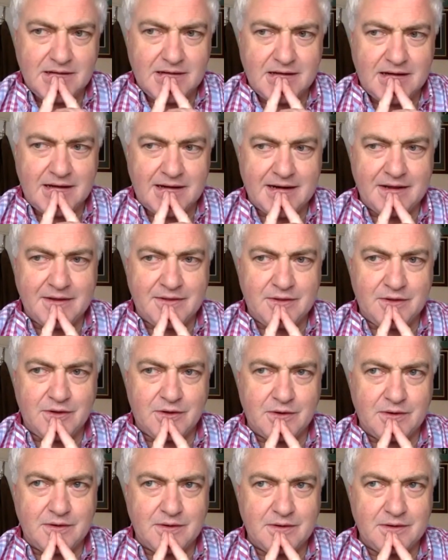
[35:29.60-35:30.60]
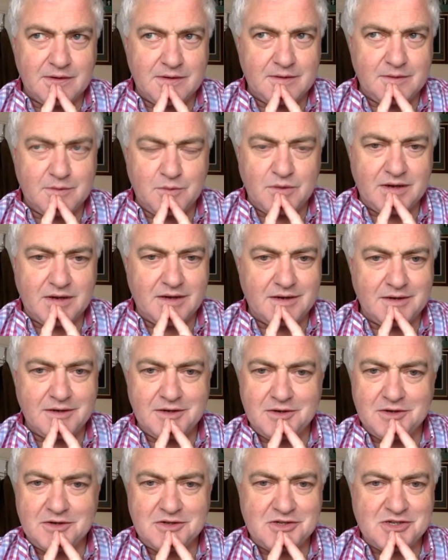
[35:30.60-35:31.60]
And I thought, well,
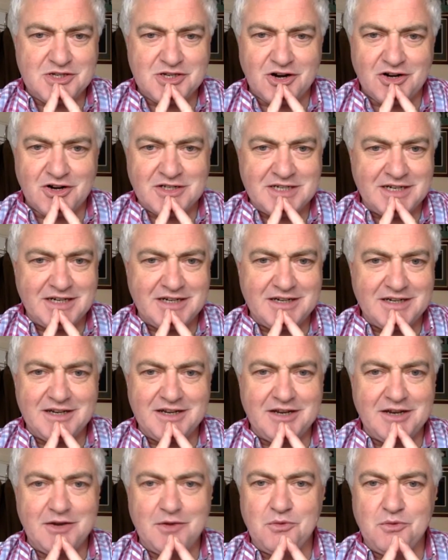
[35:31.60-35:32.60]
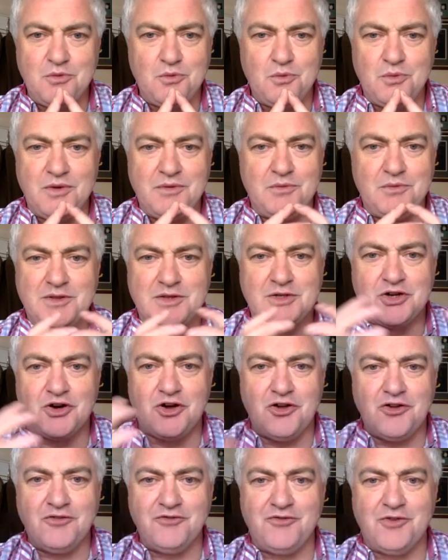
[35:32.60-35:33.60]
we've
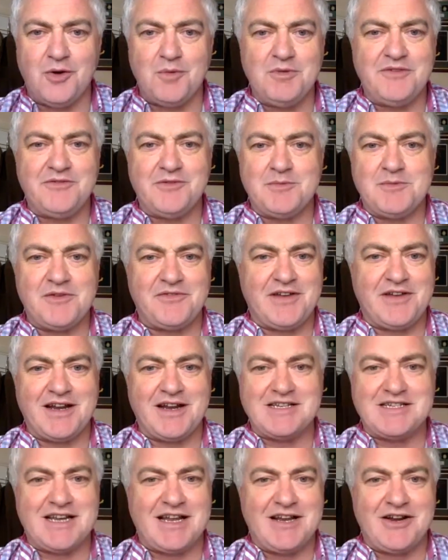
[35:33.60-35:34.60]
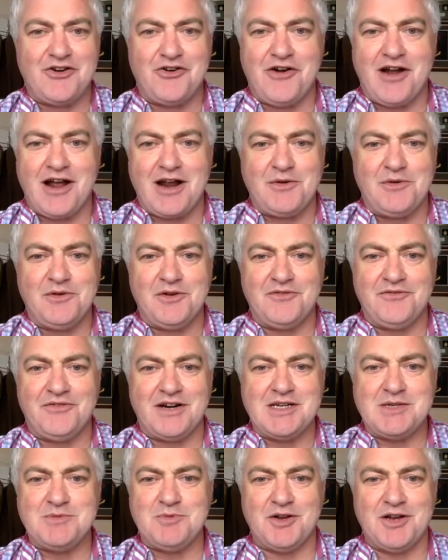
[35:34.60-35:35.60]
withdrawn formally from Afghanistan and Iraq. We've got
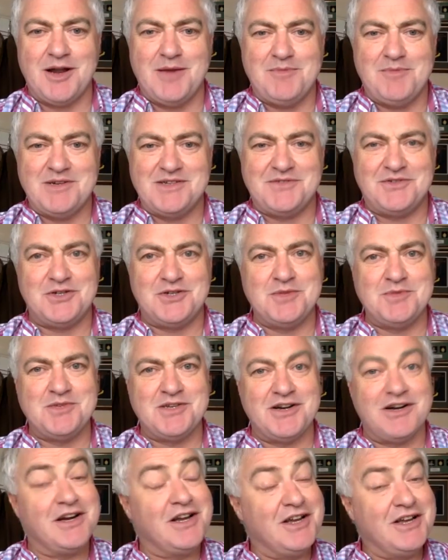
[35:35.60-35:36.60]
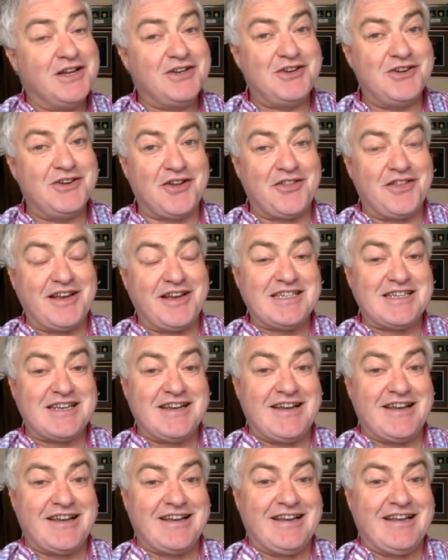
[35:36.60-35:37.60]
very small numbers of troops there. Do you not think it's a
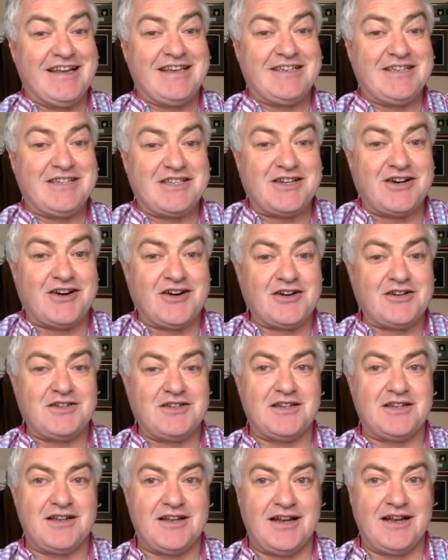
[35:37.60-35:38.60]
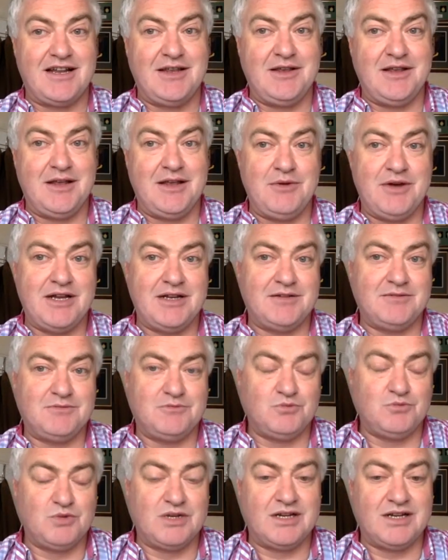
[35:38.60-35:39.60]
little late to start? And he went,
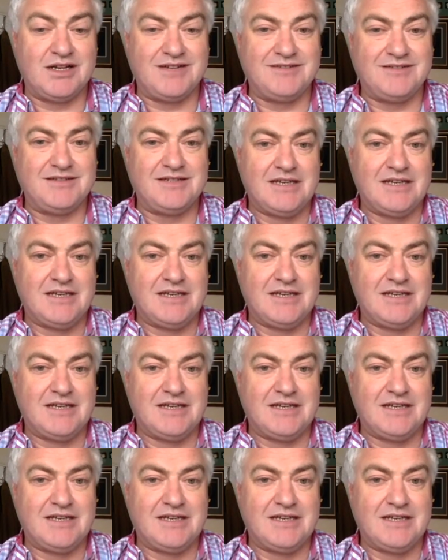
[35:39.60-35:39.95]
well,